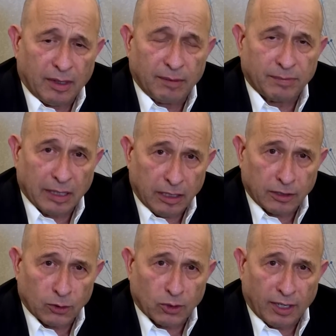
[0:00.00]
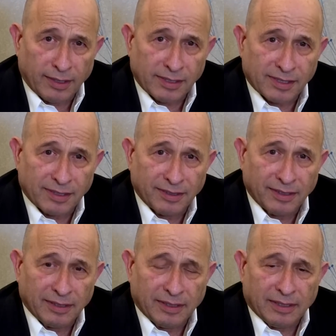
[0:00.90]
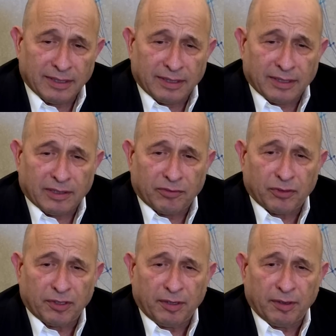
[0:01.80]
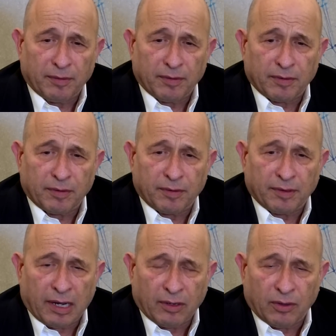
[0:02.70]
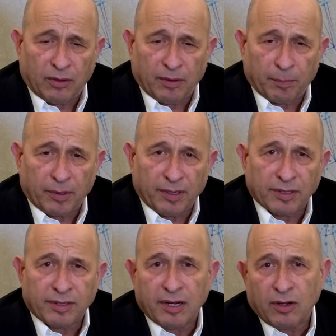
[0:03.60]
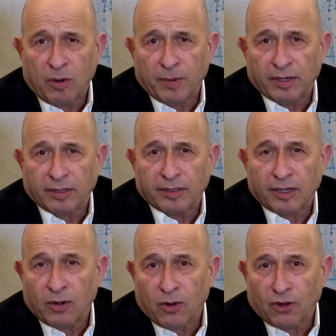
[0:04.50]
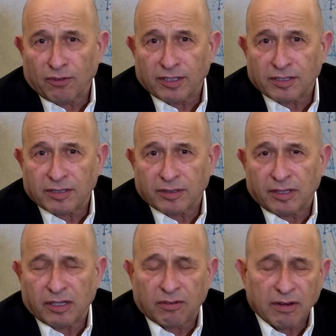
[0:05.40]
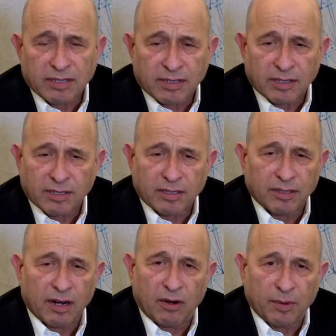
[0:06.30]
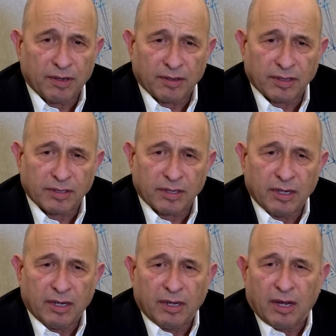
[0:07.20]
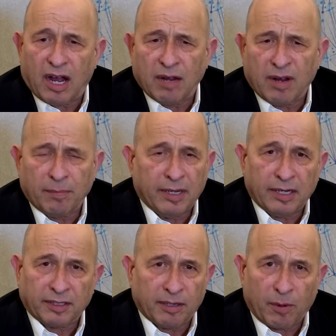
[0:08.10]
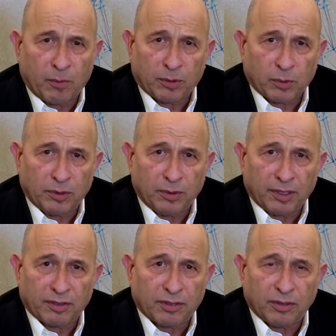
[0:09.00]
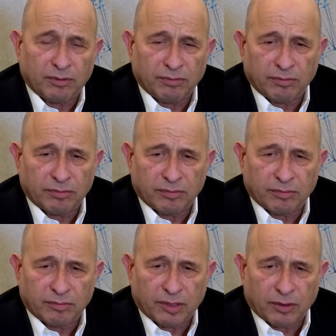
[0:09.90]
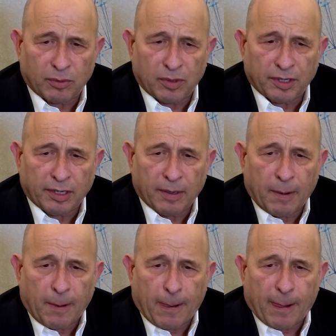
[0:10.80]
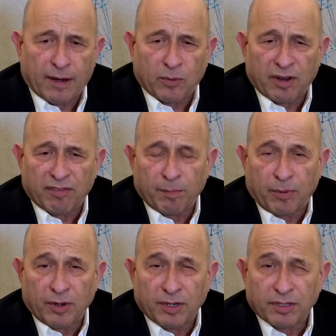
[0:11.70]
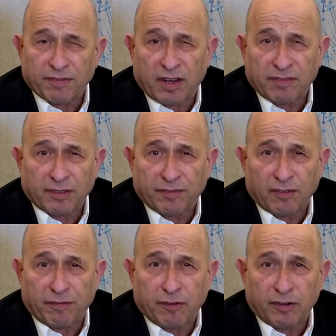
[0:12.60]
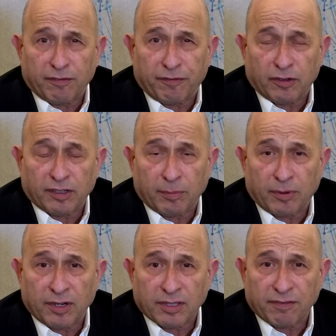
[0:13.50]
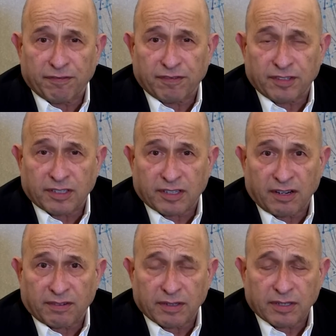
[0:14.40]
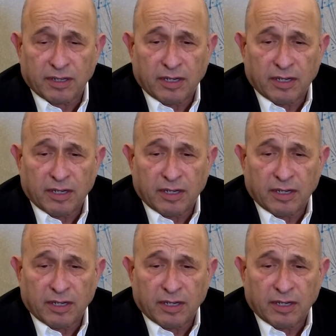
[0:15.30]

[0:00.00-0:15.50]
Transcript: I'm telling you guys, for the Nano employees, they know me. They know all of us. They trust us. They are with us. I'm updating them on what we're doing, so they don't worry. And we have employees, 540 employees in 6 countries.